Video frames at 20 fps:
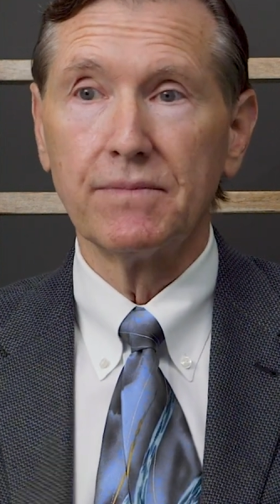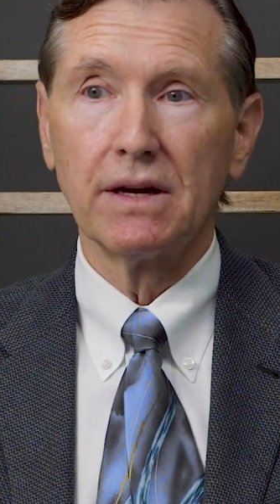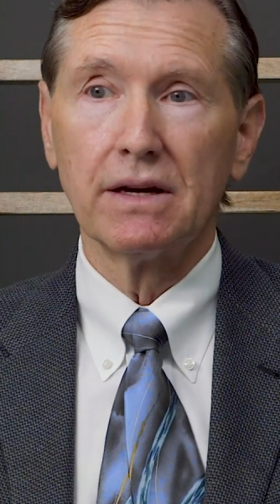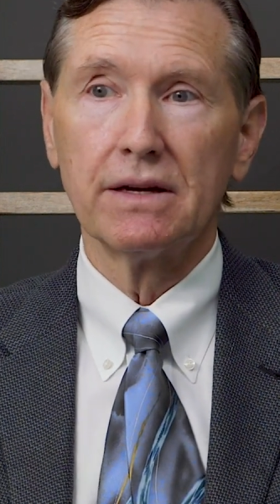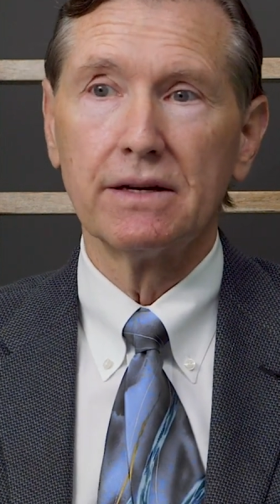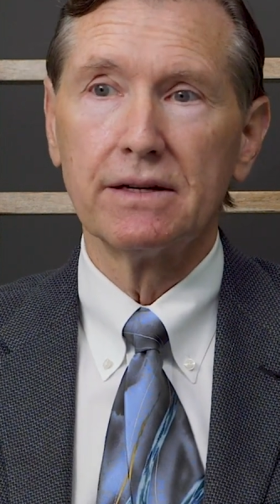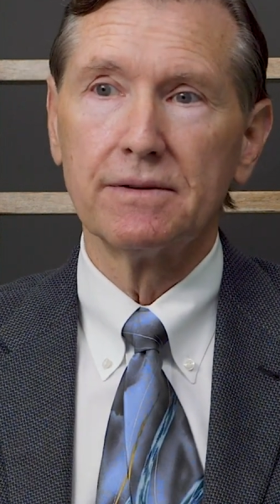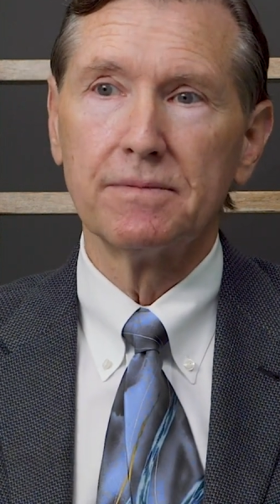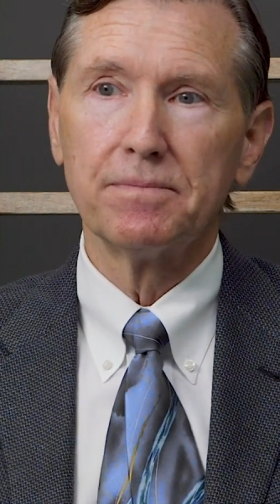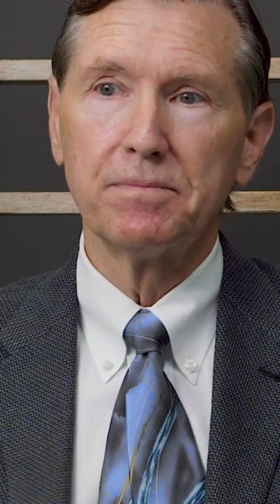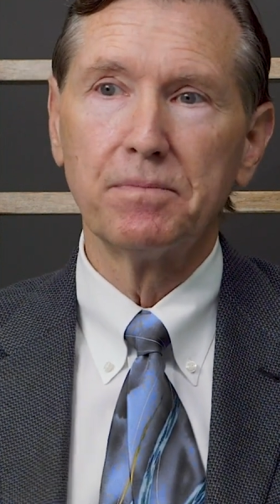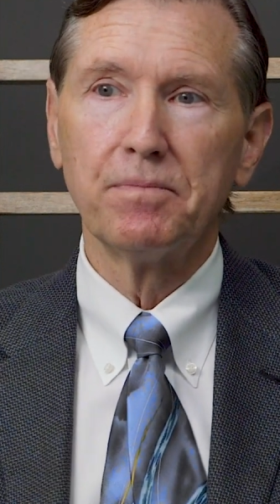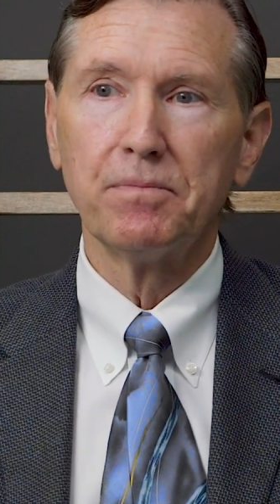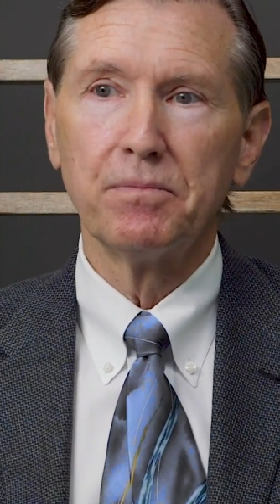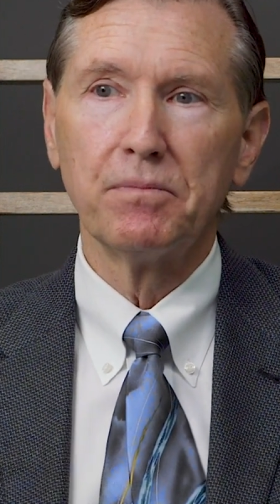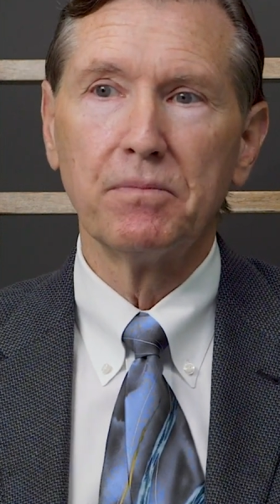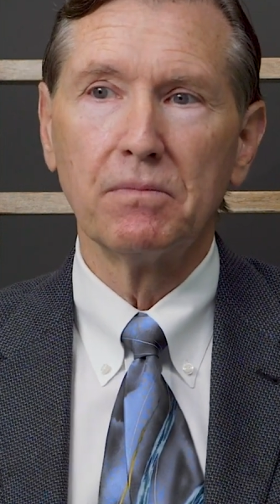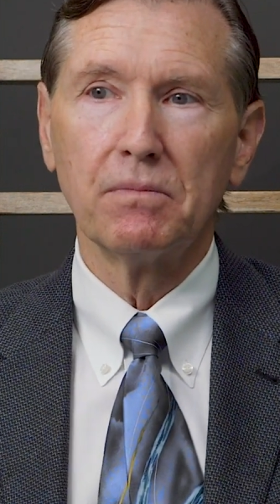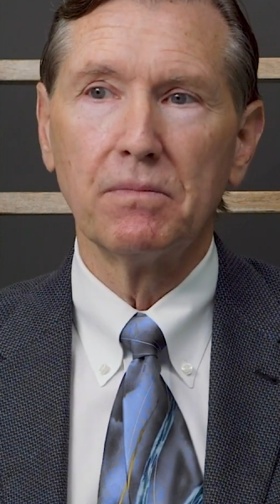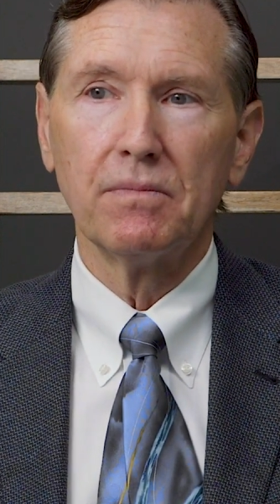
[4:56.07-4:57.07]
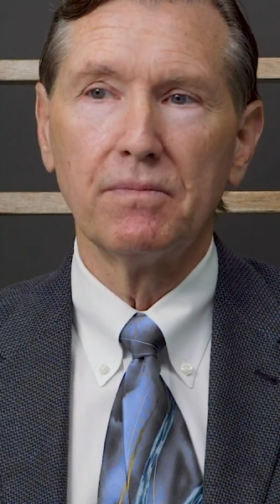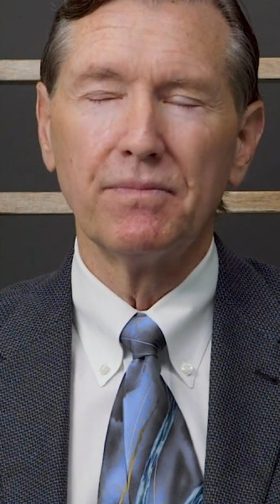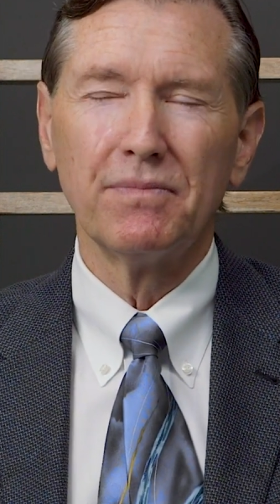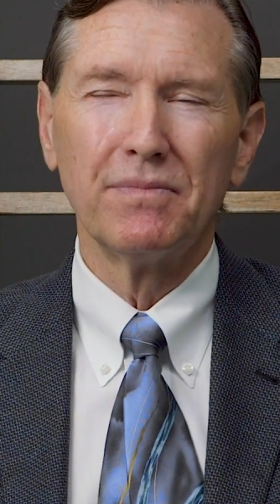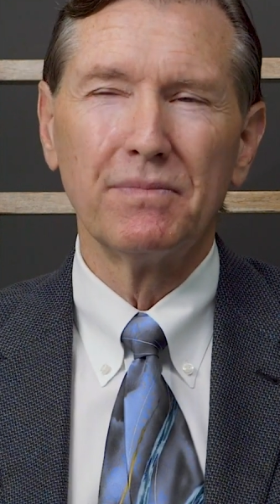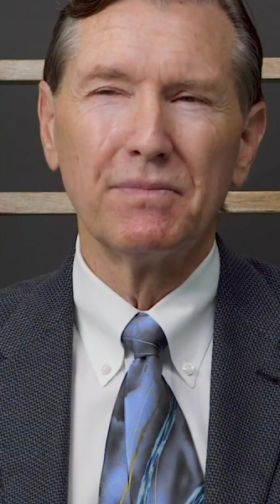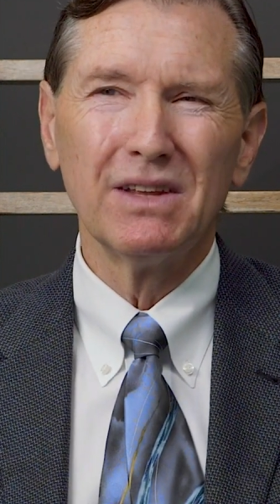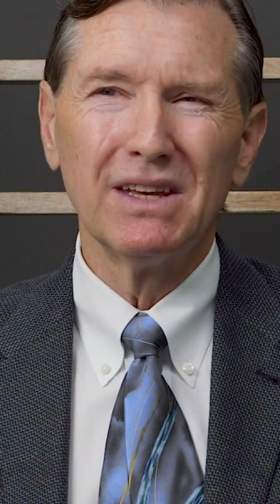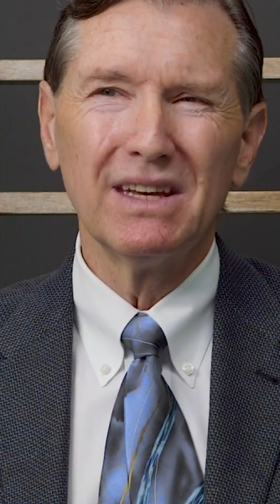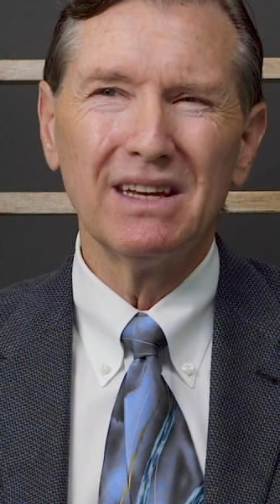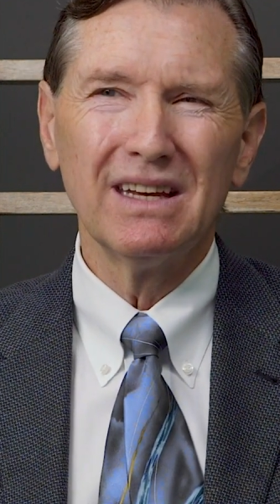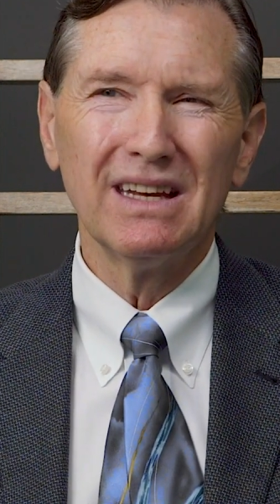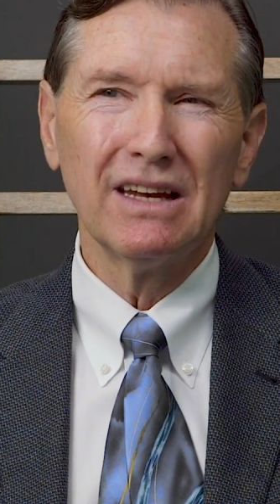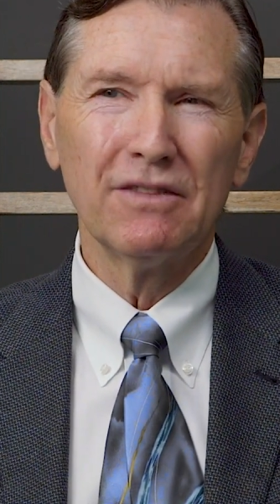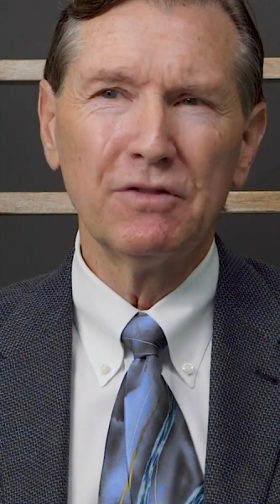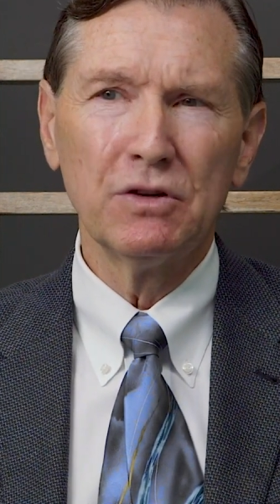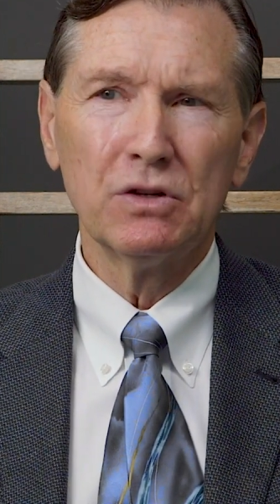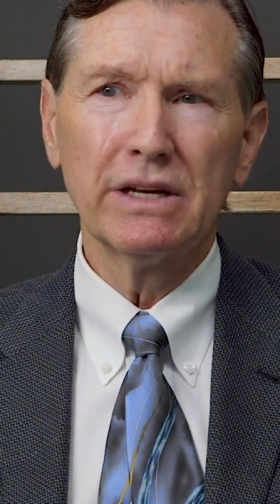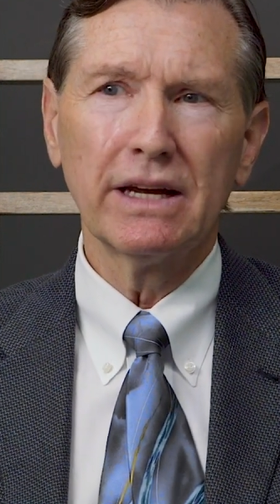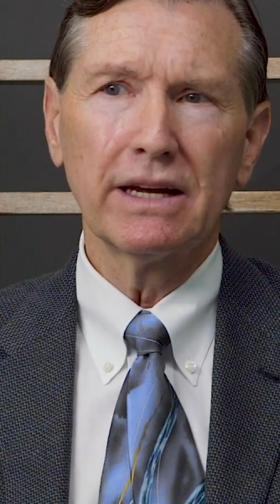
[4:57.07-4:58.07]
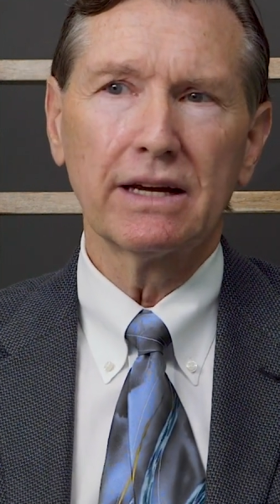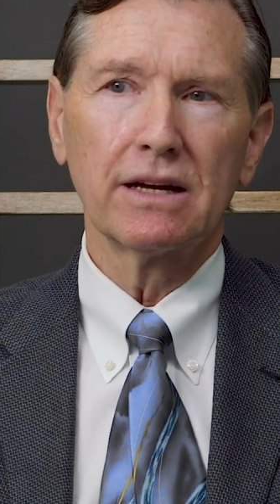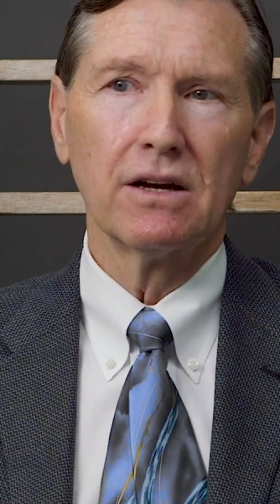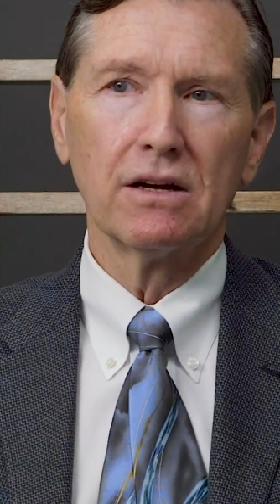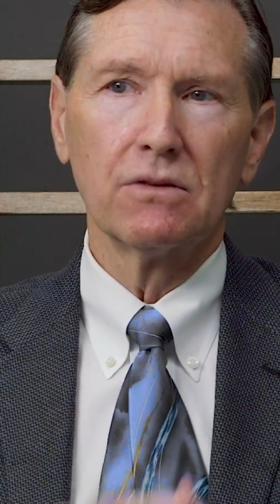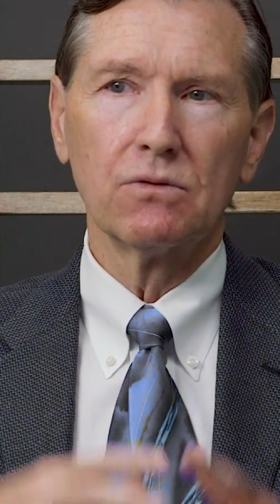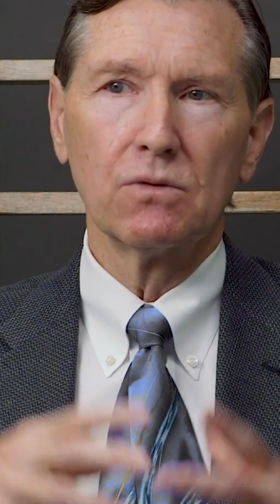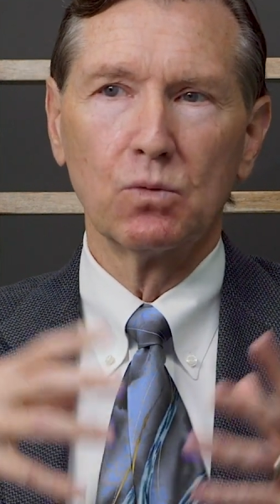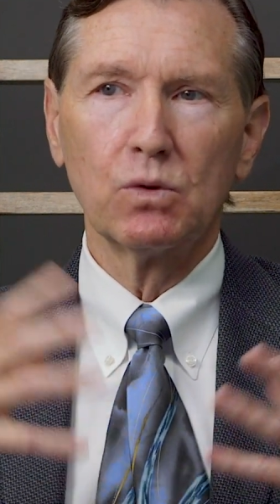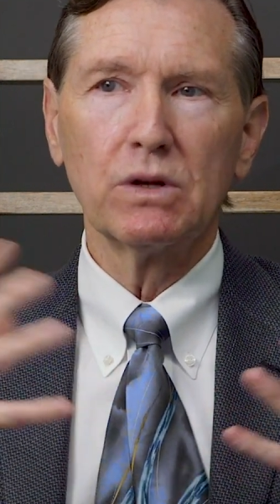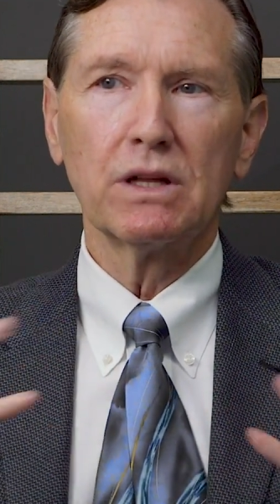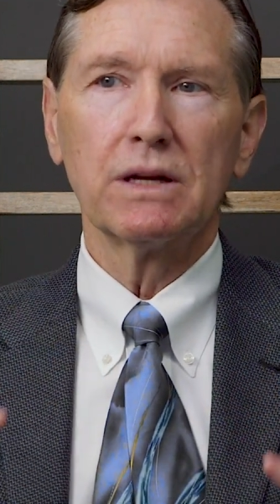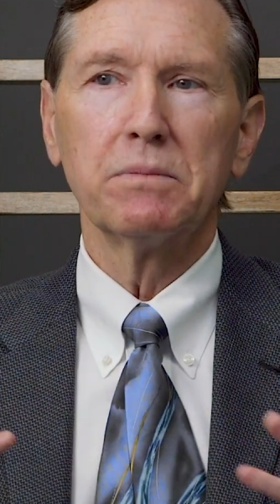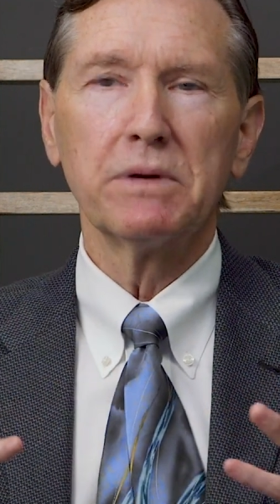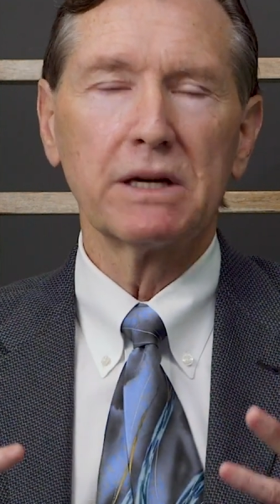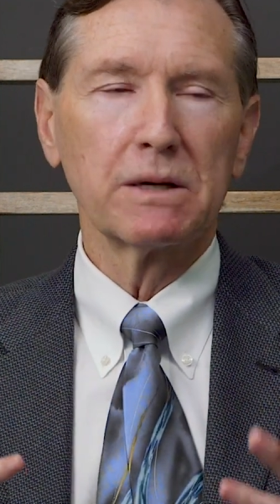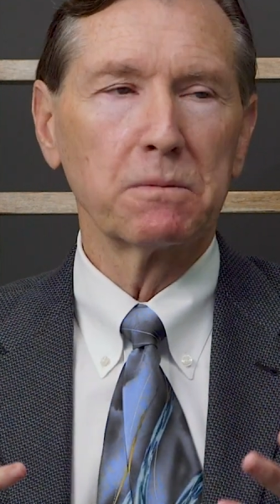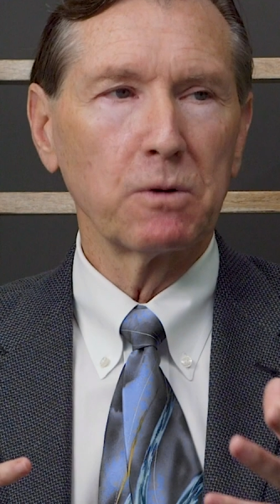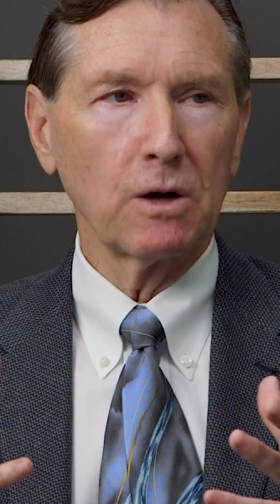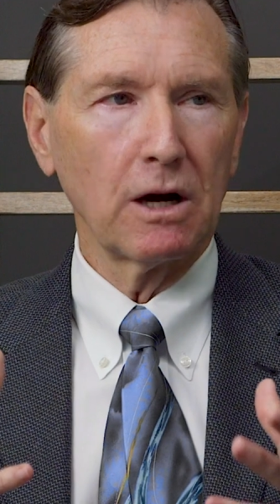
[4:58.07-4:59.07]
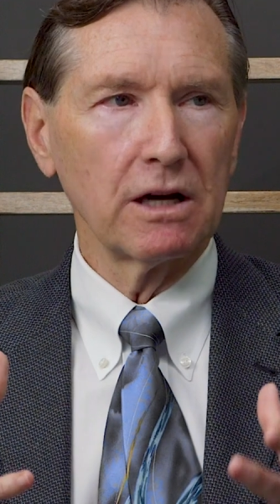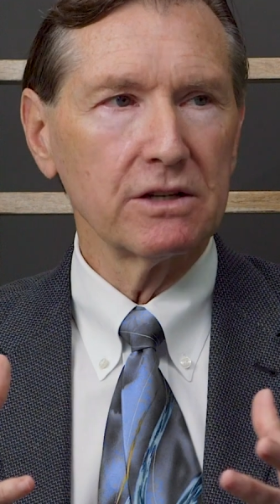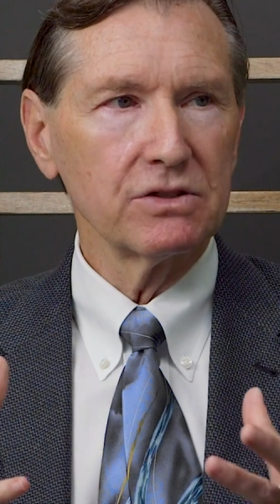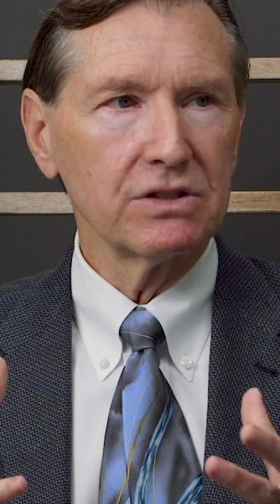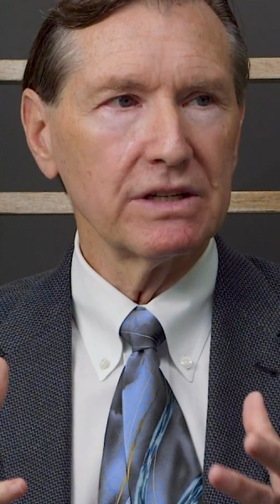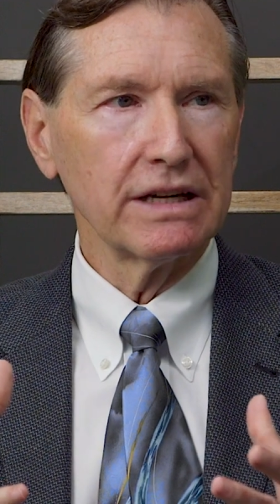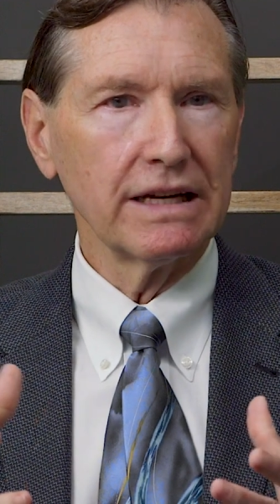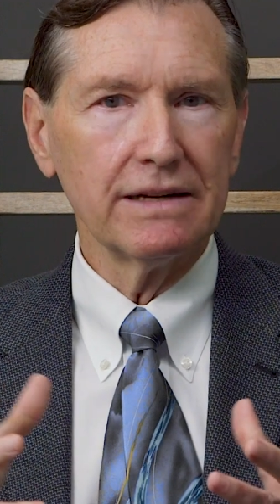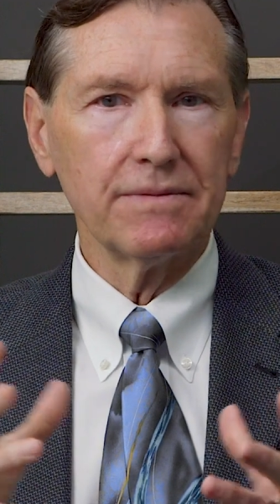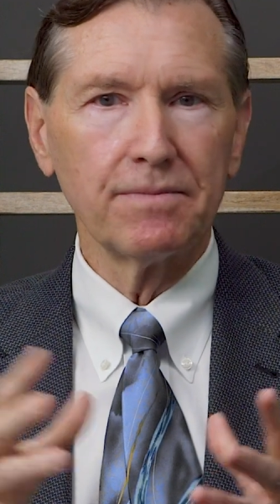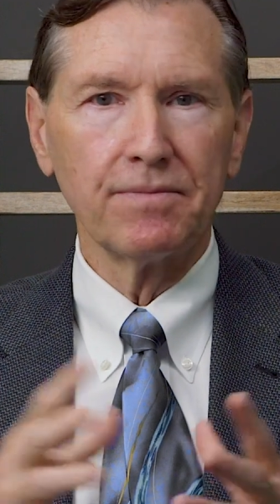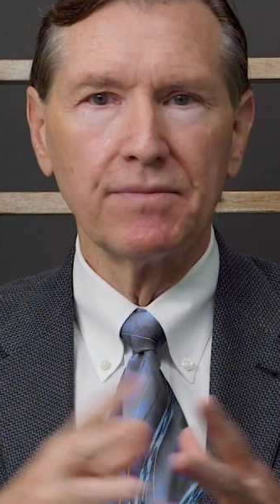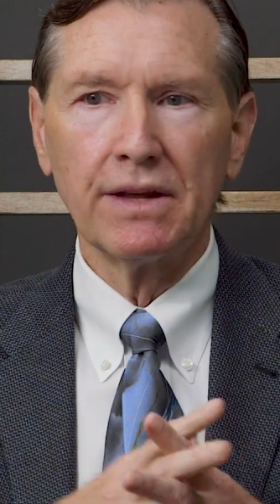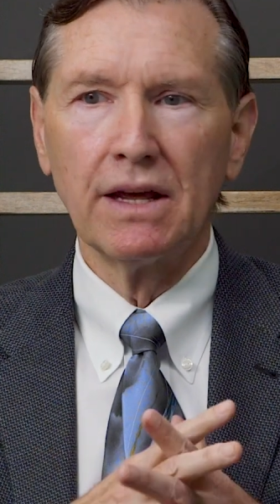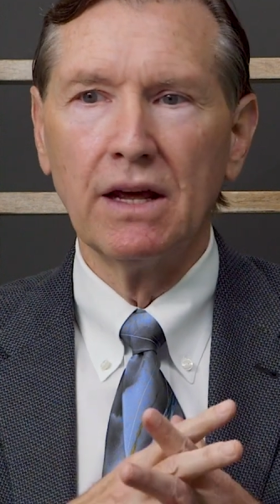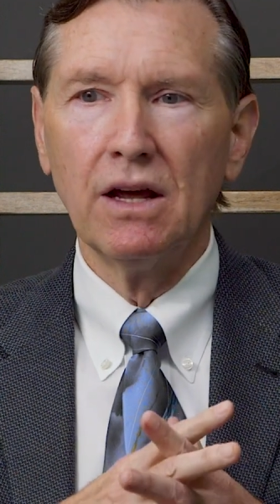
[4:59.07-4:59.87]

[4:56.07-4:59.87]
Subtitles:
If you take a really big prostate